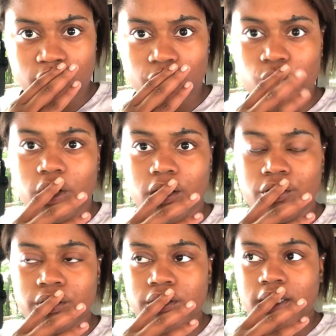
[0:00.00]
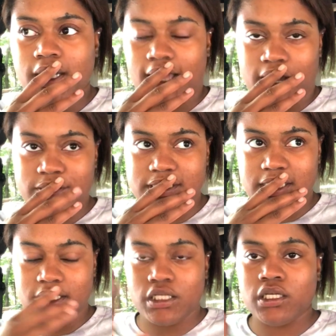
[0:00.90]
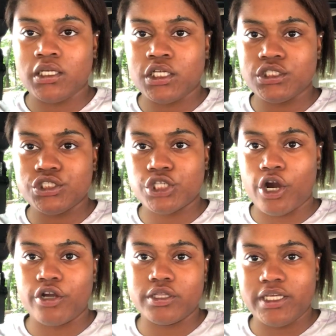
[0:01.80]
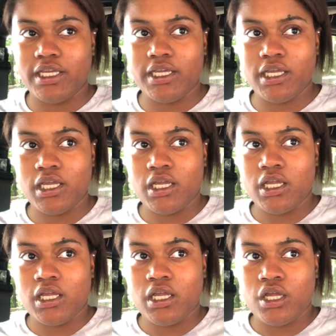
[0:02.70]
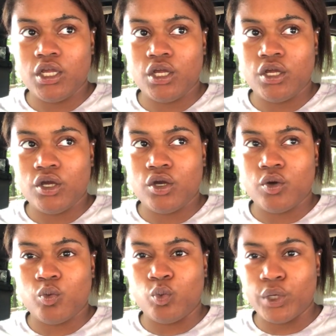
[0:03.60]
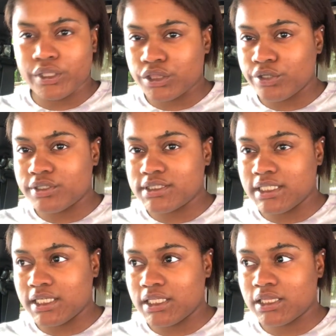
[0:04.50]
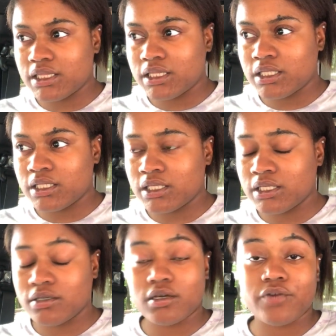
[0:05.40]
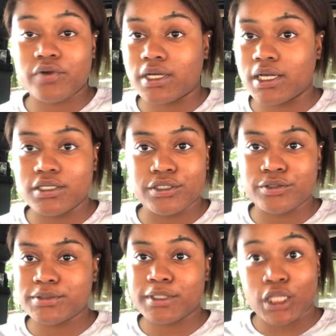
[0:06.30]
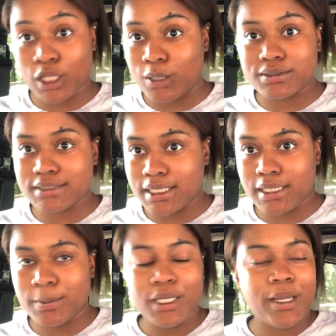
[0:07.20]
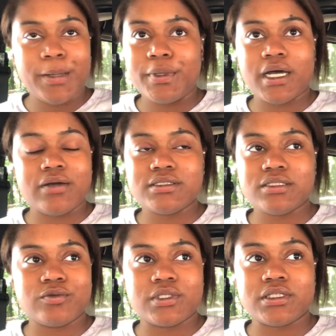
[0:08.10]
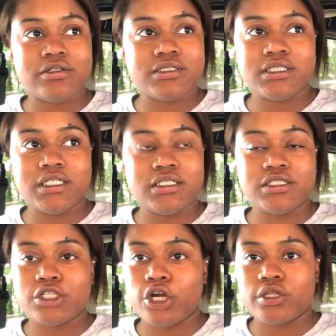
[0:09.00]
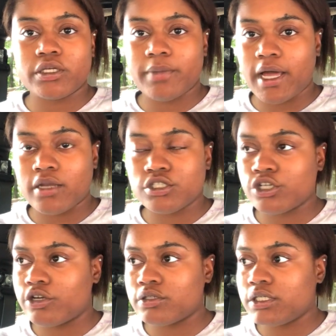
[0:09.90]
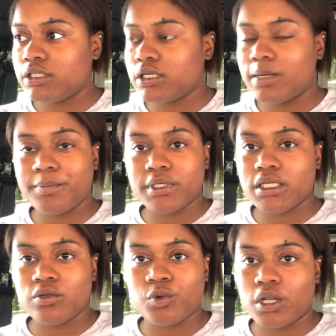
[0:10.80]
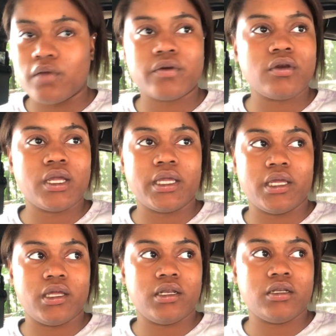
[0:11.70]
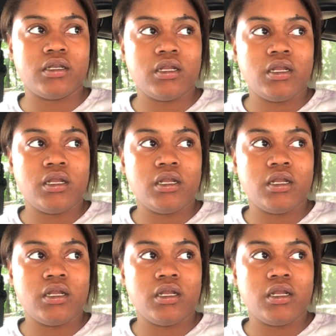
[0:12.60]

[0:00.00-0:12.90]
well, I was in Charlie 113th, you know, I forgot, you know, it's been a long time, but I was in 113 Charlie company, whatever, and